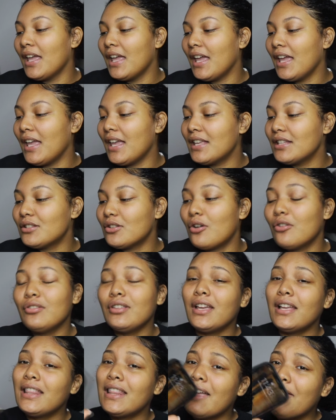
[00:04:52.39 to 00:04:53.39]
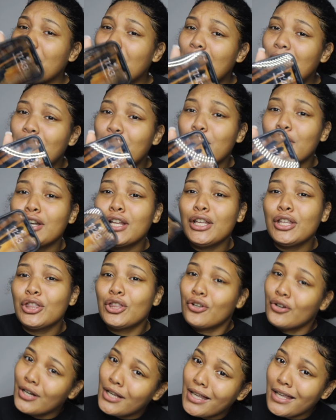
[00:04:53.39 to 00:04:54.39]
It is only
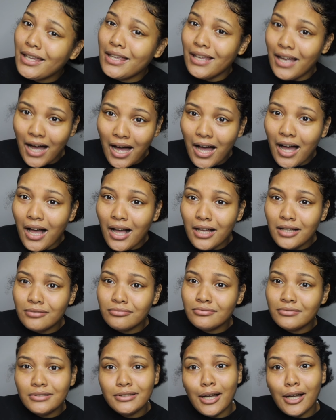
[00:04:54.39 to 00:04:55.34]
11:43, y'all.